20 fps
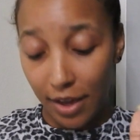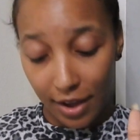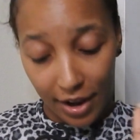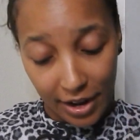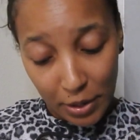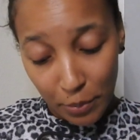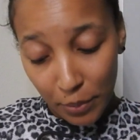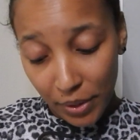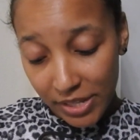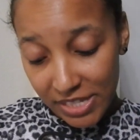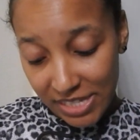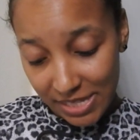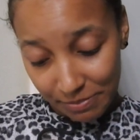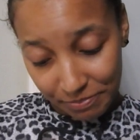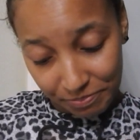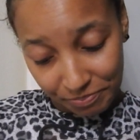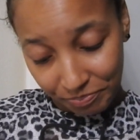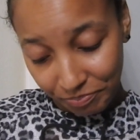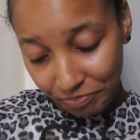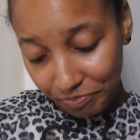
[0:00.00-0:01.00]
Anyways,
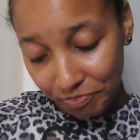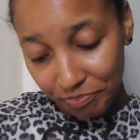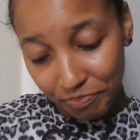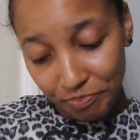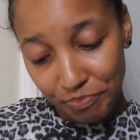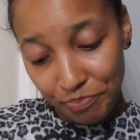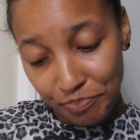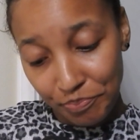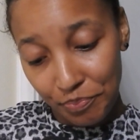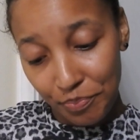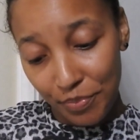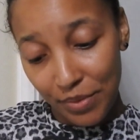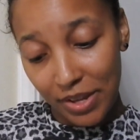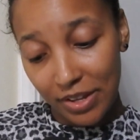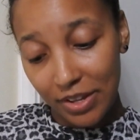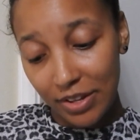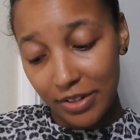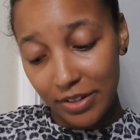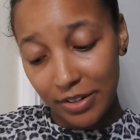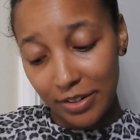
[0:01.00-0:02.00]

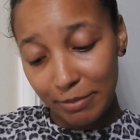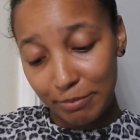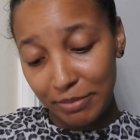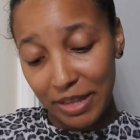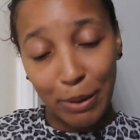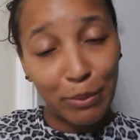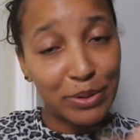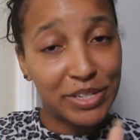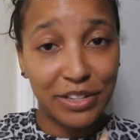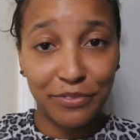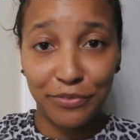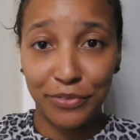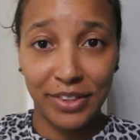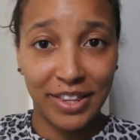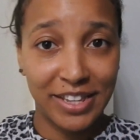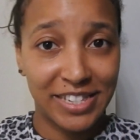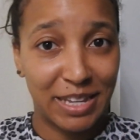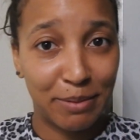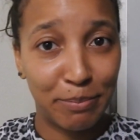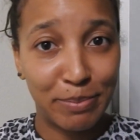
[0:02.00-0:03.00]
that was it for
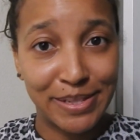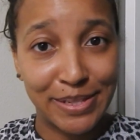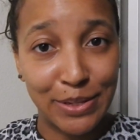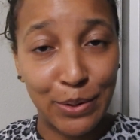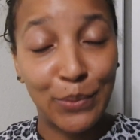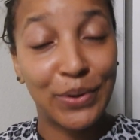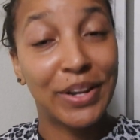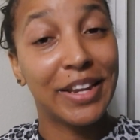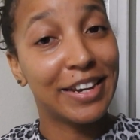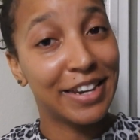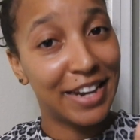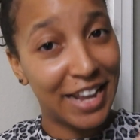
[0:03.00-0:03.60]
this episode.